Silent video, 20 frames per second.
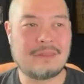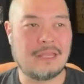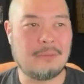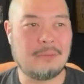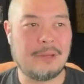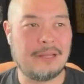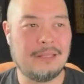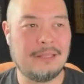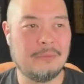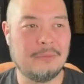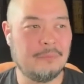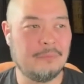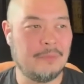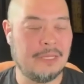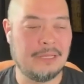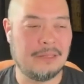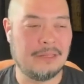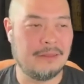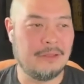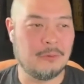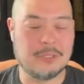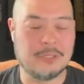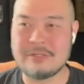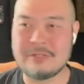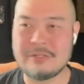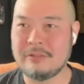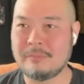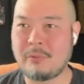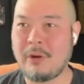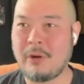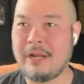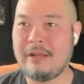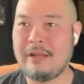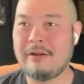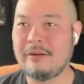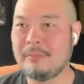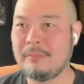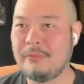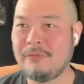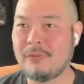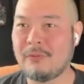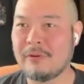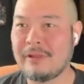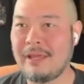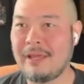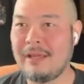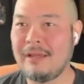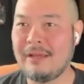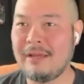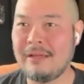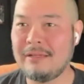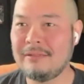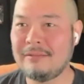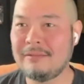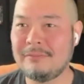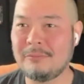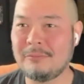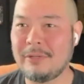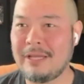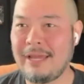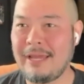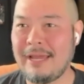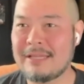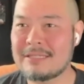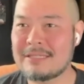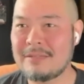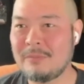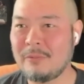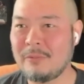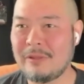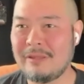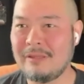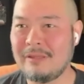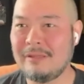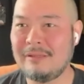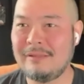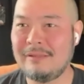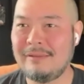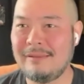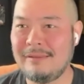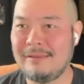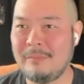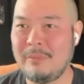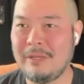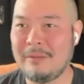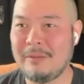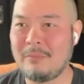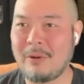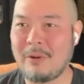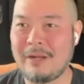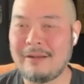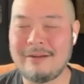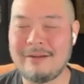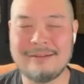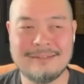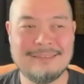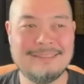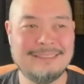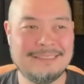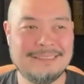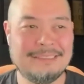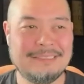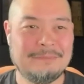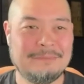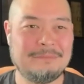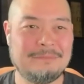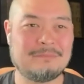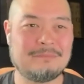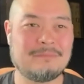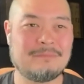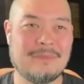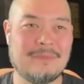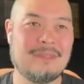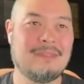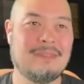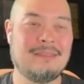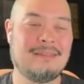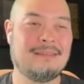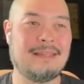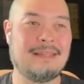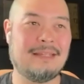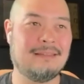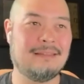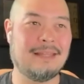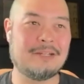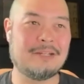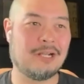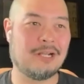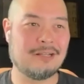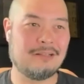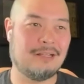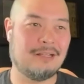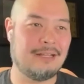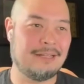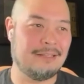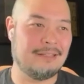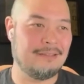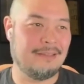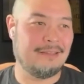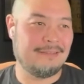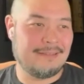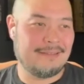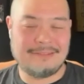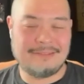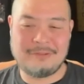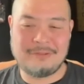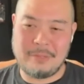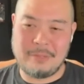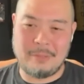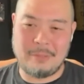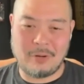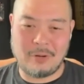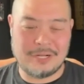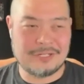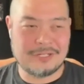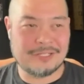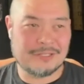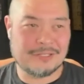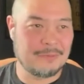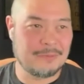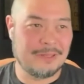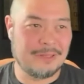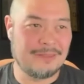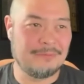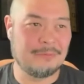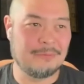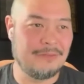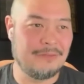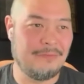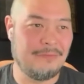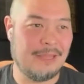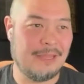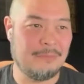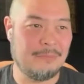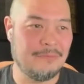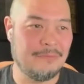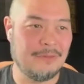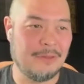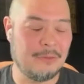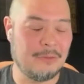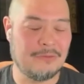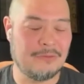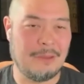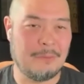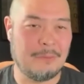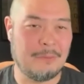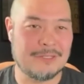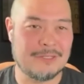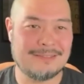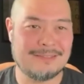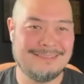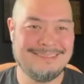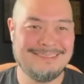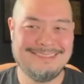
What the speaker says: think about him being the original Predator before they recast him with the big Predator. That Jean-Claude, he's got so many brushes with fame, even though he's famous.